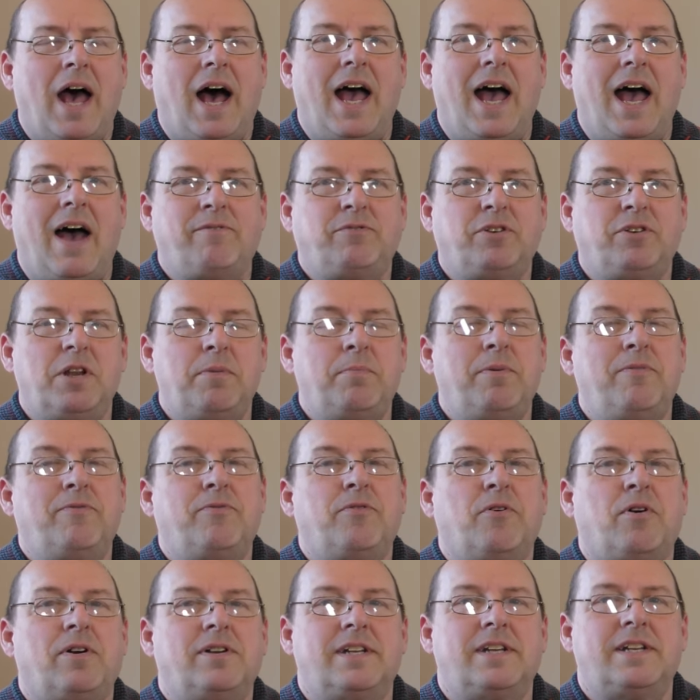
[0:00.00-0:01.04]
I have done it
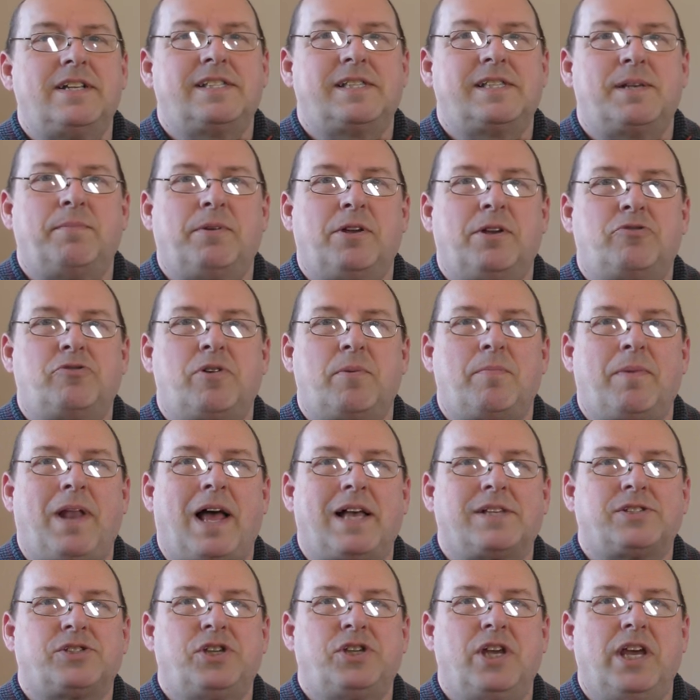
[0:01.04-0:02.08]
before. I did a similar trip
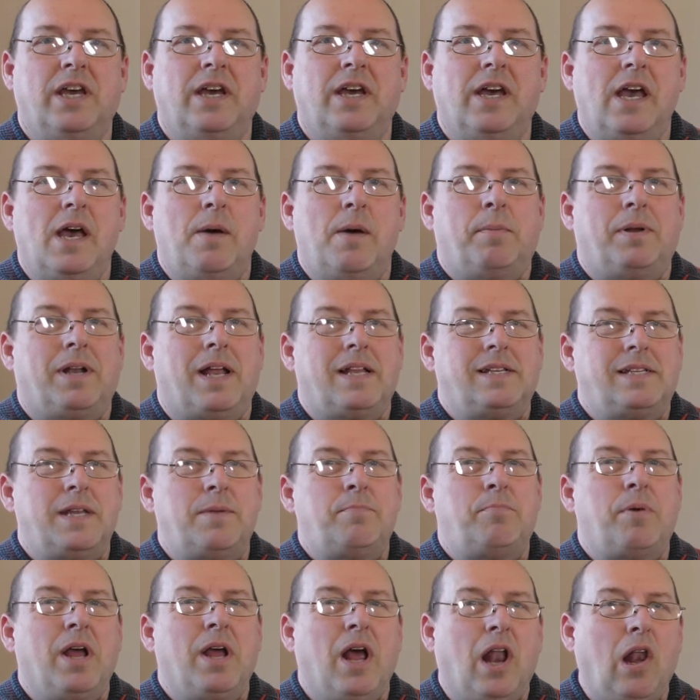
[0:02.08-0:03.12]
last year, but I
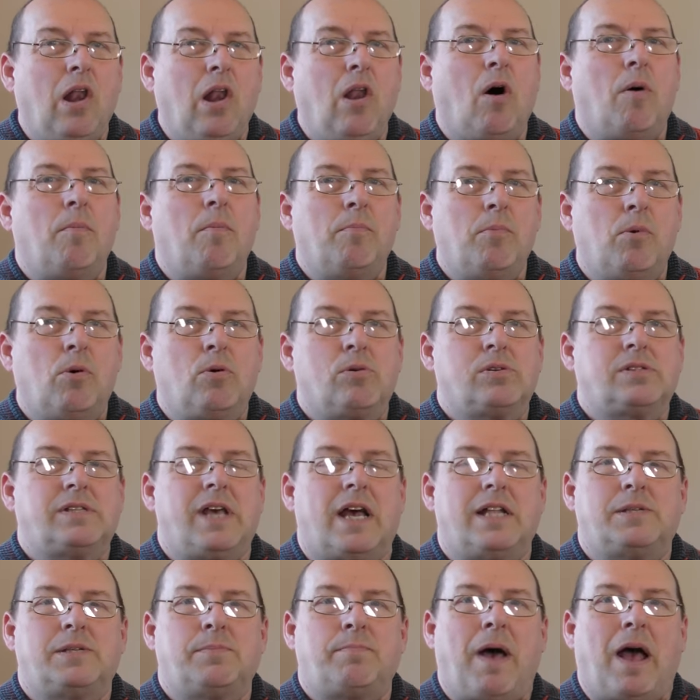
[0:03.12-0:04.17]
did bring a lot more
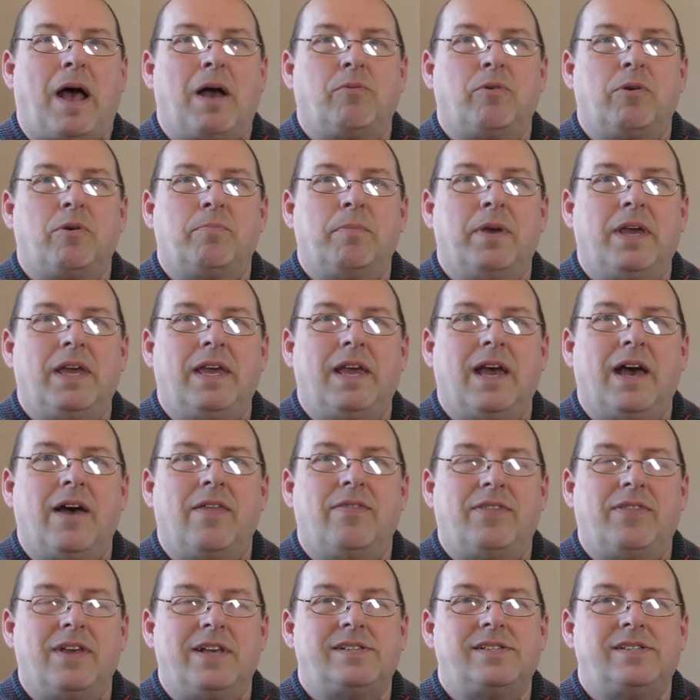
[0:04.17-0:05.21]
sets back with me
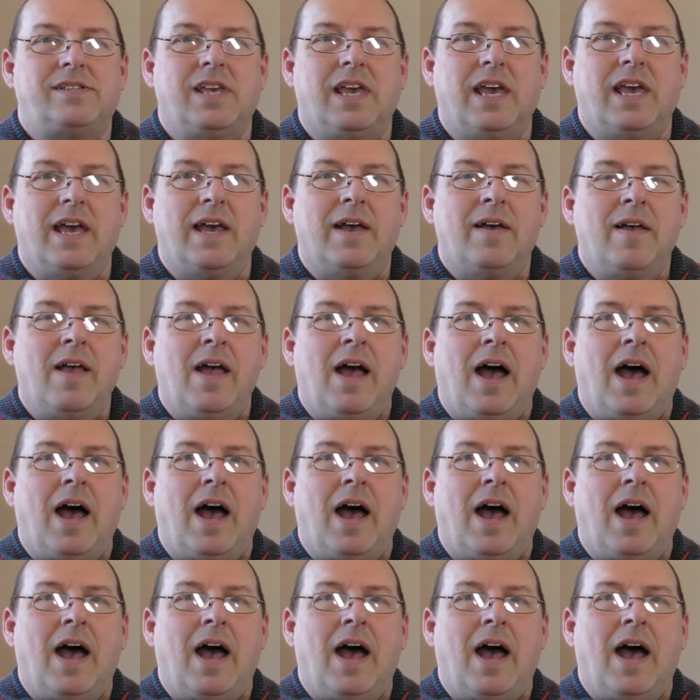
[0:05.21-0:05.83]
this year.